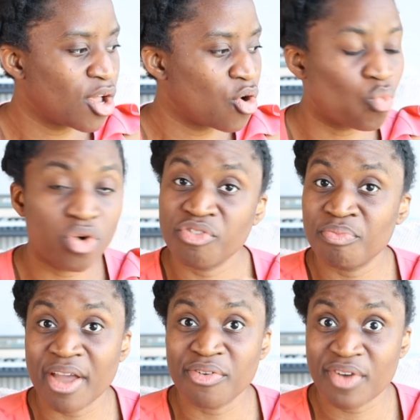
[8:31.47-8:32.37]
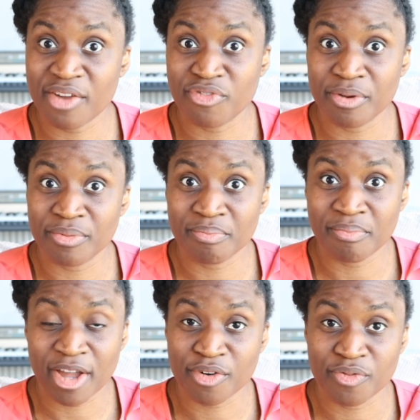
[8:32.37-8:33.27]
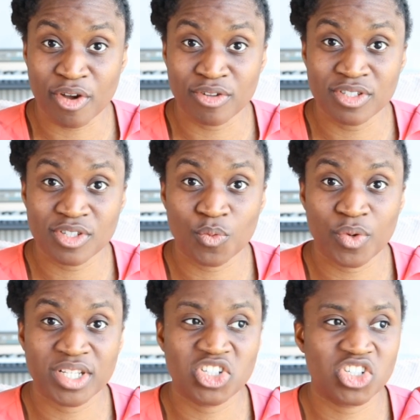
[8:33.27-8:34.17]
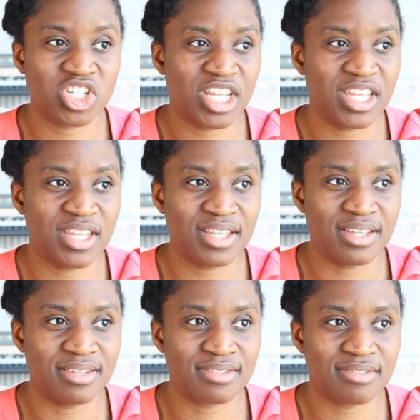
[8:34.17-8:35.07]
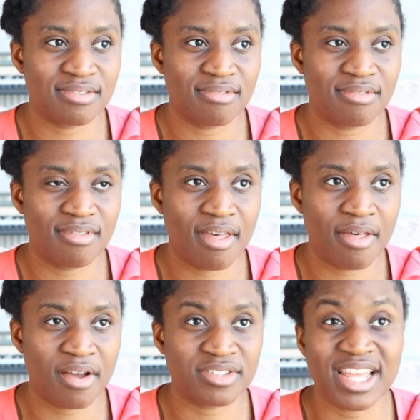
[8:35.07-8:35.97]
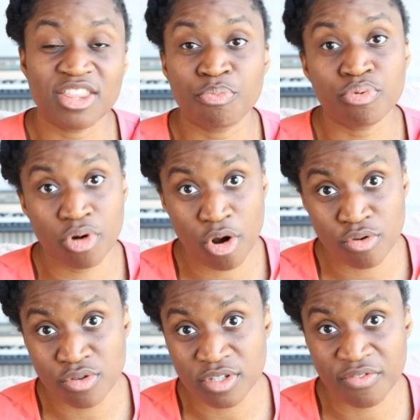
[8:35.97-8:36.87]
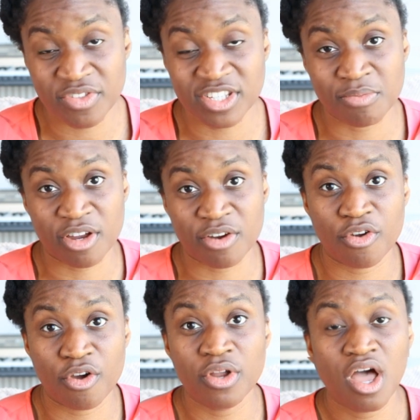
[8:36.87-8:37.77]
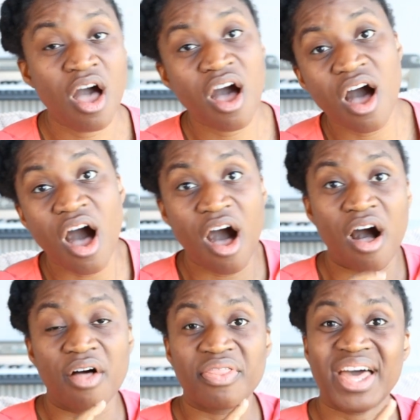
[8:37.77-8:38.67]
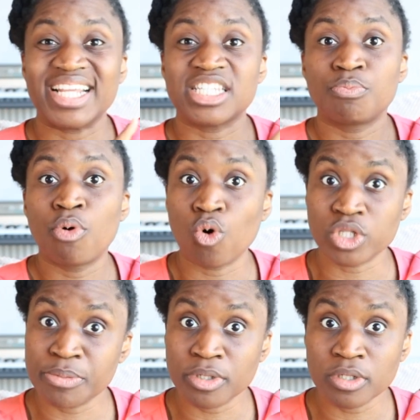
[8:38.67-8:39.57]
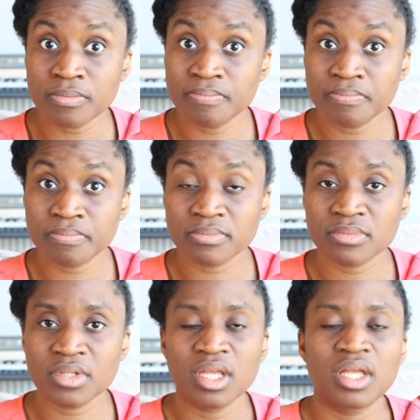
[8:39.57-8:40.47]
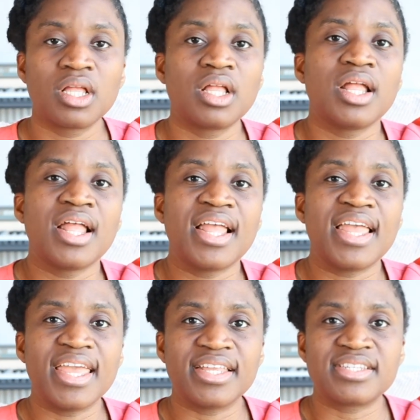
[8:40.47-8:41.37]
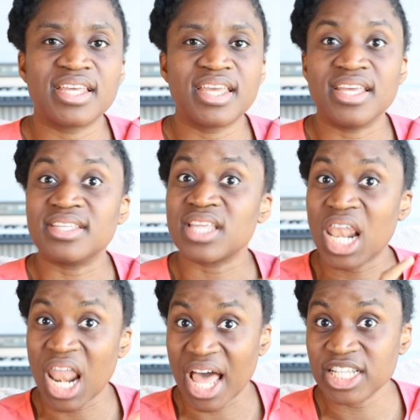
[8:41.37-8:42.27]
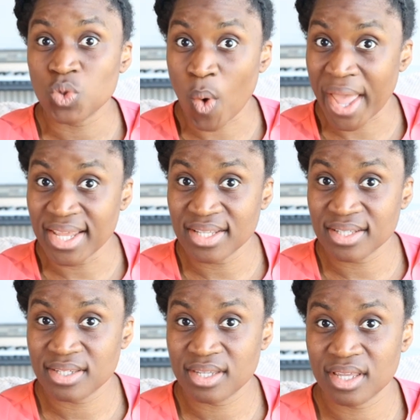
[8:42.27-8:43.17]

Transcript: one of my favorite microphones, which is, I say the pros of this microphone are that it's portable, it is lightweight,